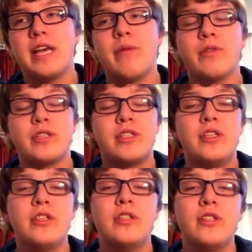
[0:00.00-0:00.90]
they will
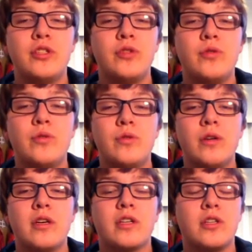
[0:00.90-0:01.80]
still do
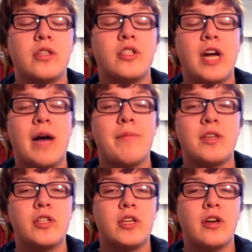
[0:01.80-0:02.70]
a good job
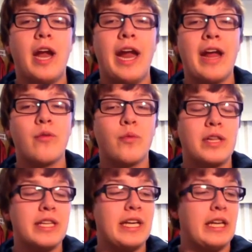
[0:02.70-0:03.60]
this year and
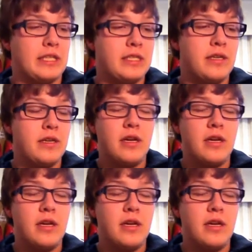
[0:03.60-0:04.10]
win the East.